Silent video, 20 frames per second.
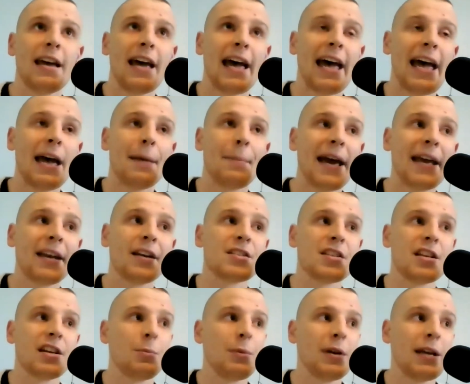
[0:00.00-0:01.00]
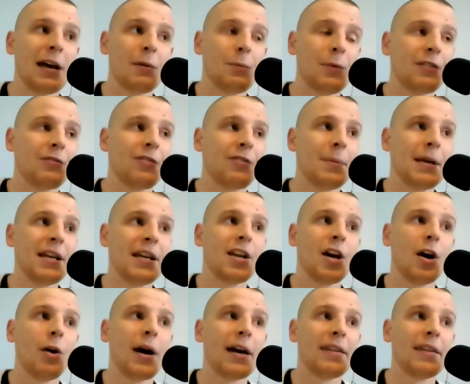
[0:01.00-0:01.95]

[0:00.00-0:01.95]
Henderson and with Fabinho,